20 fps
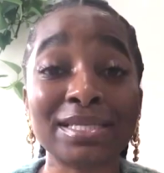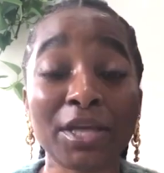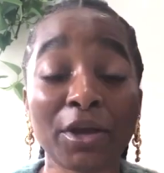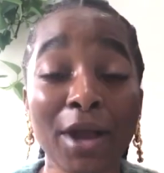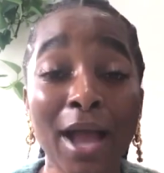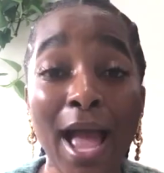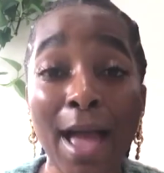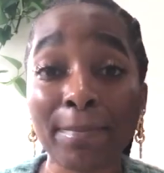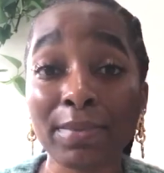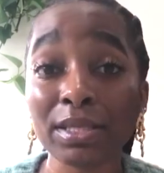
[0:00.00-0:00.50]
There
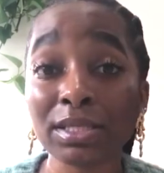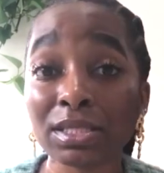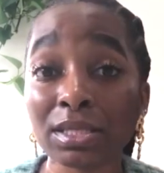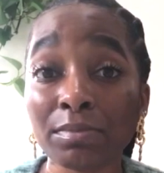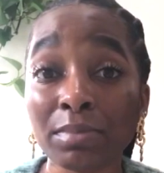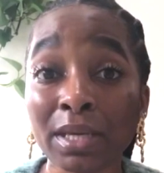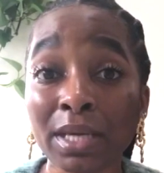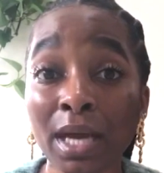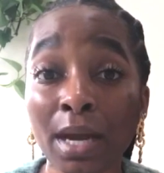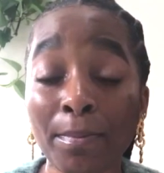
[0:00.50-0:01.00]
happened to
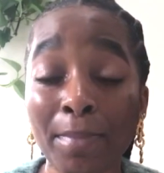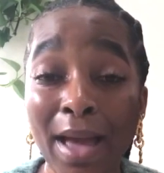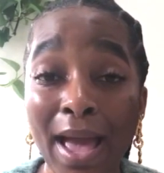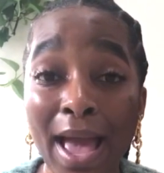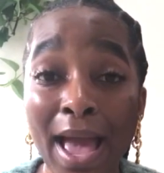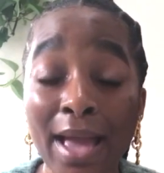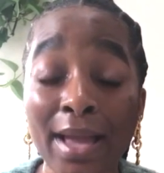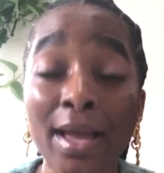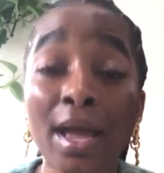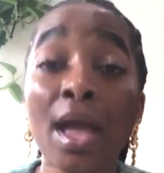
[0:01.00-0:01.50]
be a
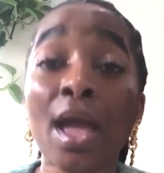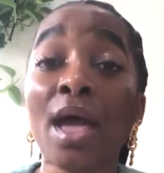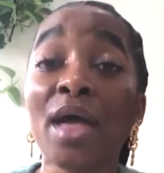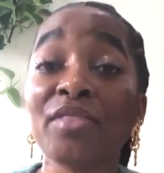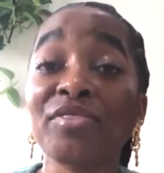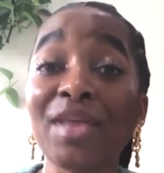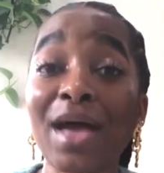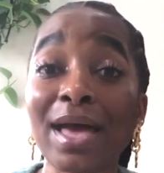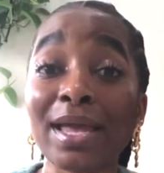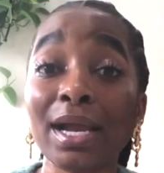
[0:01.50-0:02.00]
bag
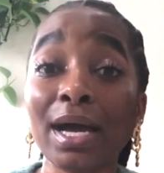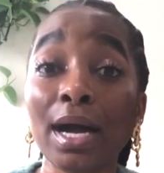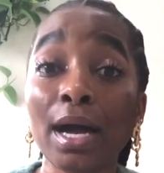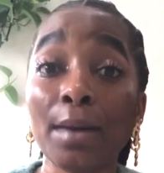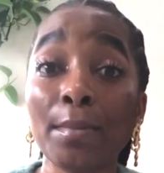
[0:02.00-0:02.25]
that